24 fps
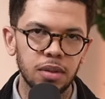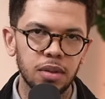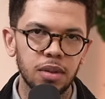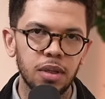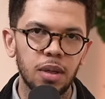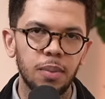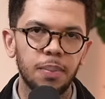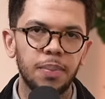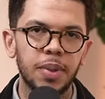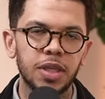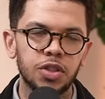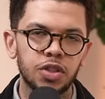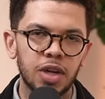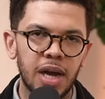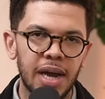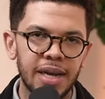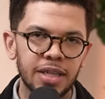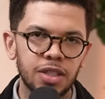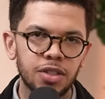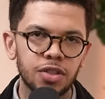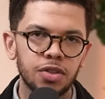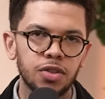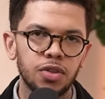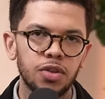but try
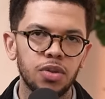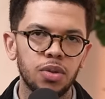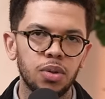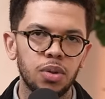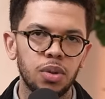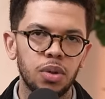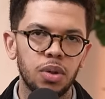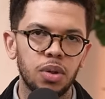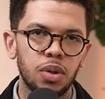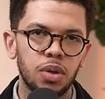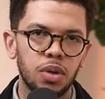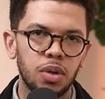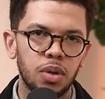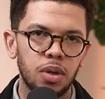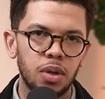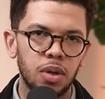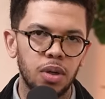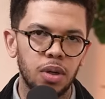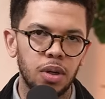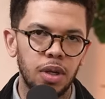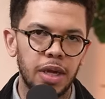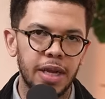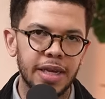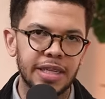to
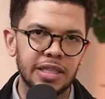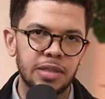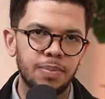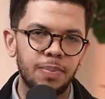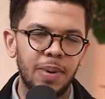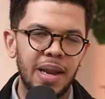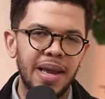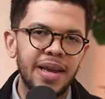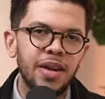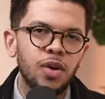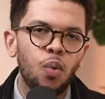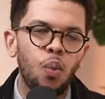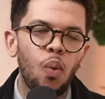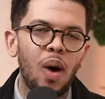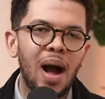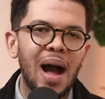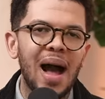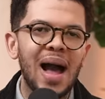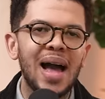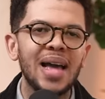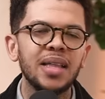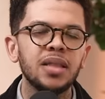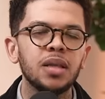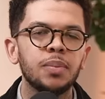explain
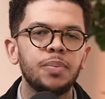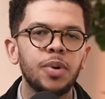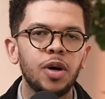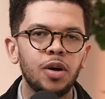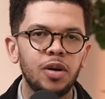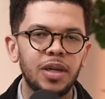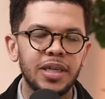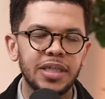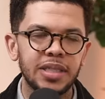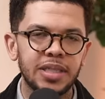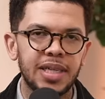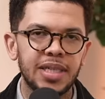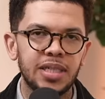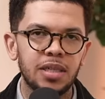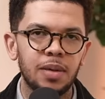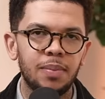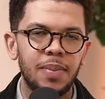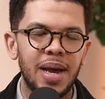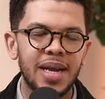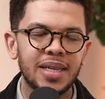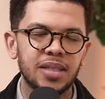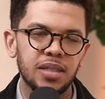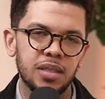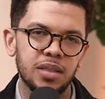why the polling data
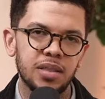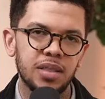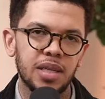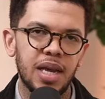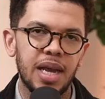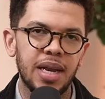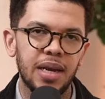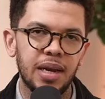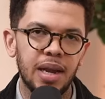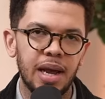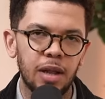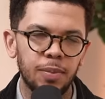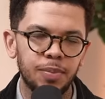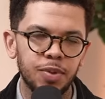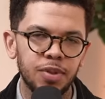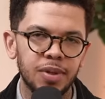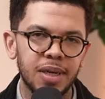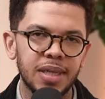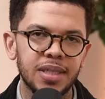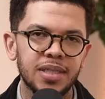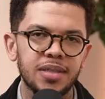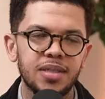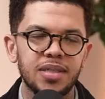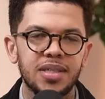matters and help you
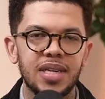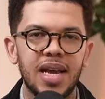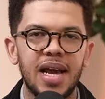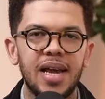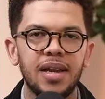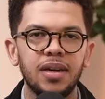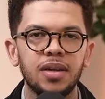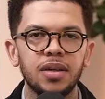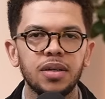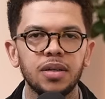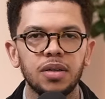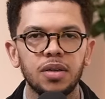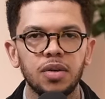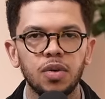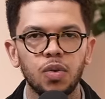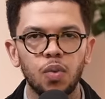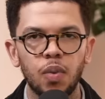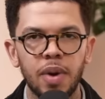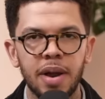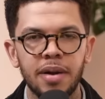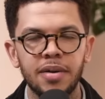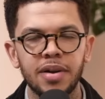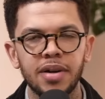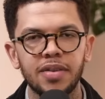understand
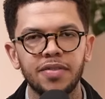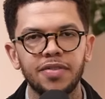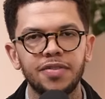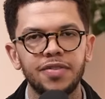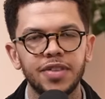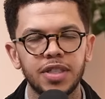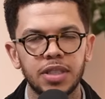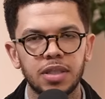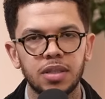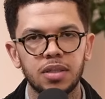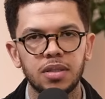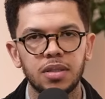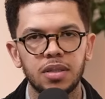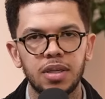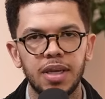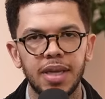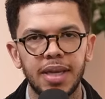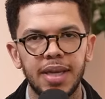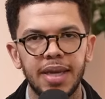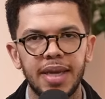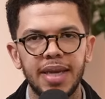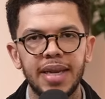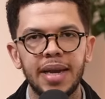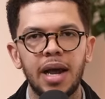where it fits
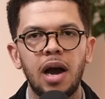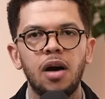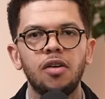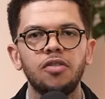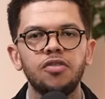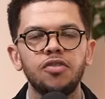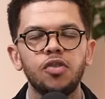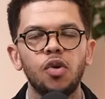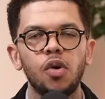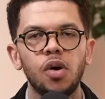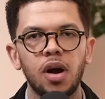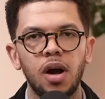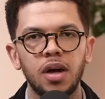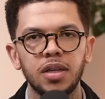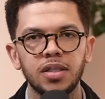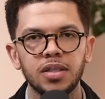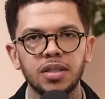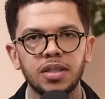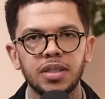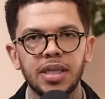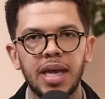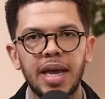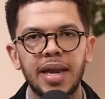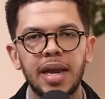in our
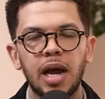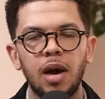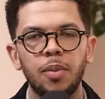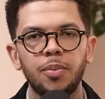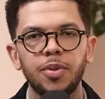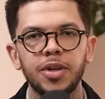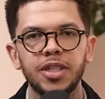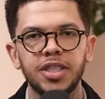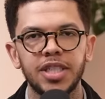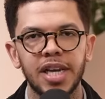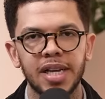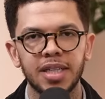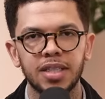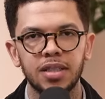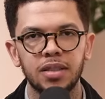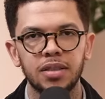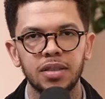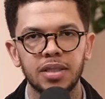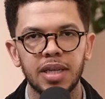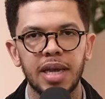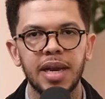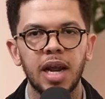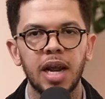forecasts and our projections and our